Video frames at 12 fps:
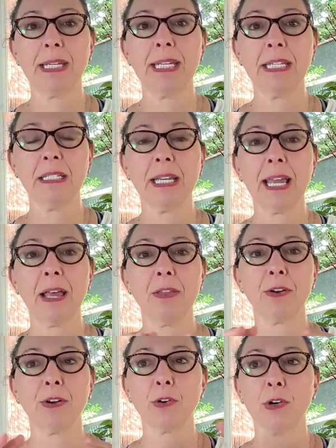adhesed
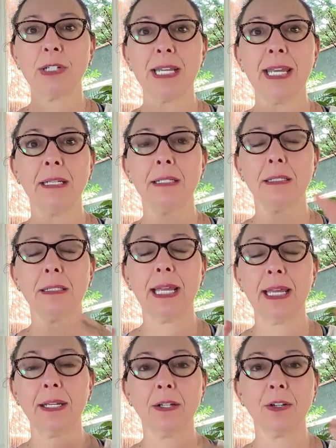together or
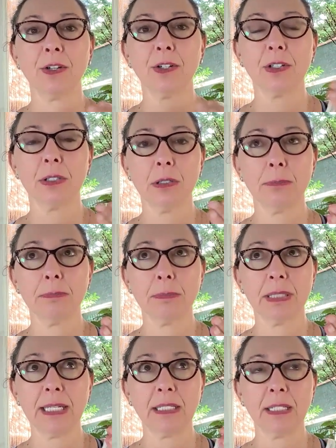tender,
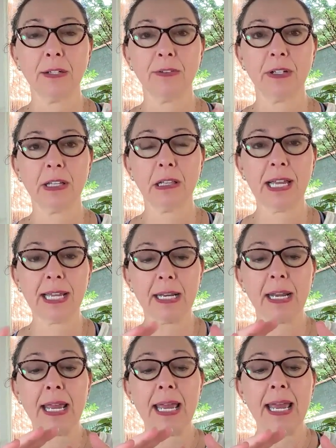sensitive to the client.